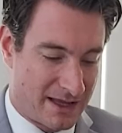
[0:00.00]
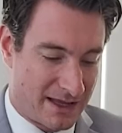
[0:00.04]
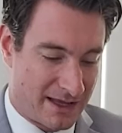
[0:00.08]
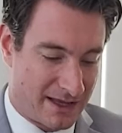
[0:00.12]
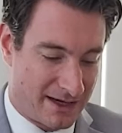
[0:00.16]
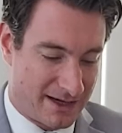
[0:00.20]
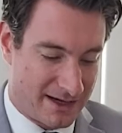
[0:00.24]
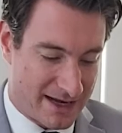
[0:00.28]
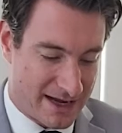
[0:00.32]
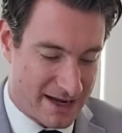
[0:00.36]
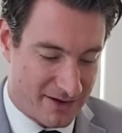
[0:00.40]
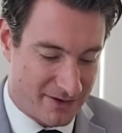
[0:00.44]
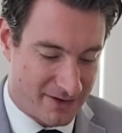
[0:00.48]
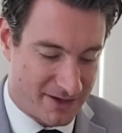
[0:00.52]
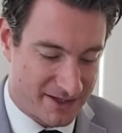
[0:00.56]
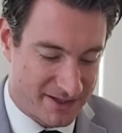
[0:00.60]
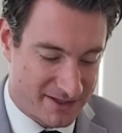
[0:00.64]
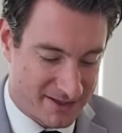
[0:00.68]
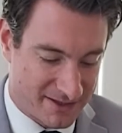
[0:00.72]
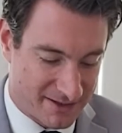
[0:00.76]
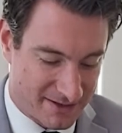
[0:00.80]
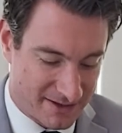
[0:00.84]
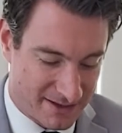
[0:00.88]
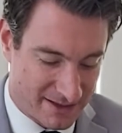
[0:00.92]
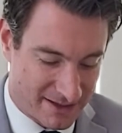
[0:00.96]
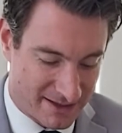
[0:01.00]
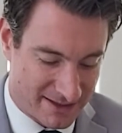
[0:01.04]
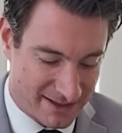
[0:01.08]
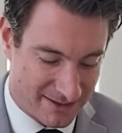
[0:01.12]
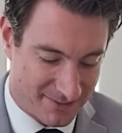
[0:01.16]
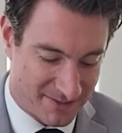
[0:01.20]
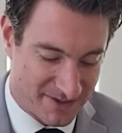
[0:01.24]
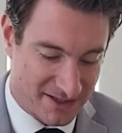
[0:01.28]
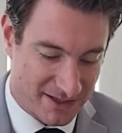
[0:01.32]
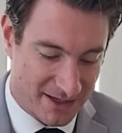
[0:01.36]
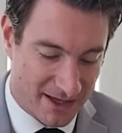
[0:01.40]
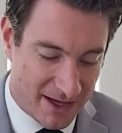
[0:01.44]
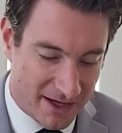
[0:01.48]
And now this
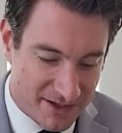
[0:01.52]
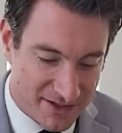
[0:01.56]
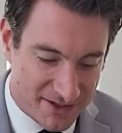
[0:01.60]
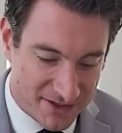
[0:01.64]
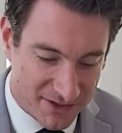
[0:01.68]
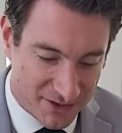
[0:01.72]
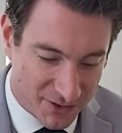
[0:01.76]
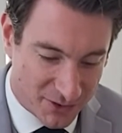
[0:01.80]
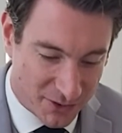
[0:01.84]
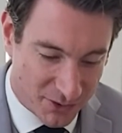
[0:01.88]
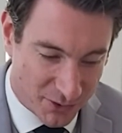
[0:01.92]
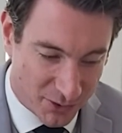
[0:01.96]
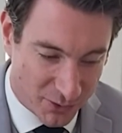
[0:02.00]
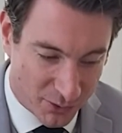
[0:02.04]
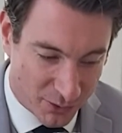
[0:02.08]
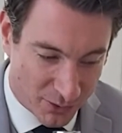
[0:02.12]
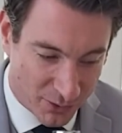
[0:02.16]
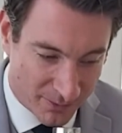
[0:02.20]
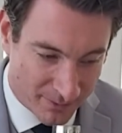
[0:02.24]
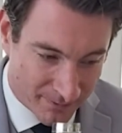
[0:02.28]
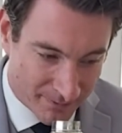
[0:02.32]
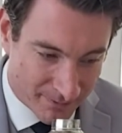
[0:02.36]
seems nice and cool.